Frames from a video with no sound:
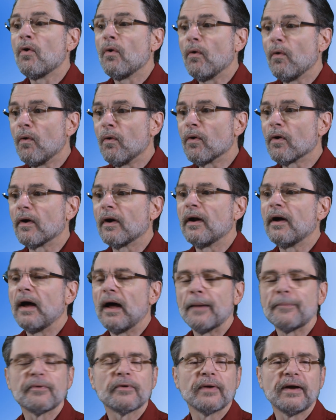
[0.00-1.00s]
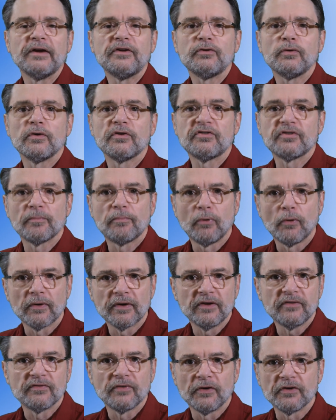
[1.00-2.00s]
or upgrade to a
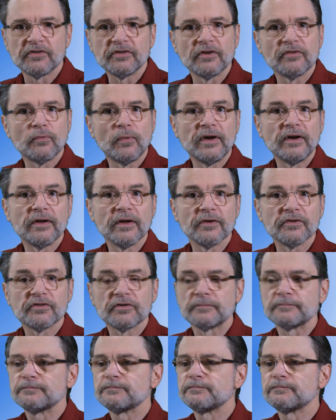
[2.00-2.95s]
supported version of Windows.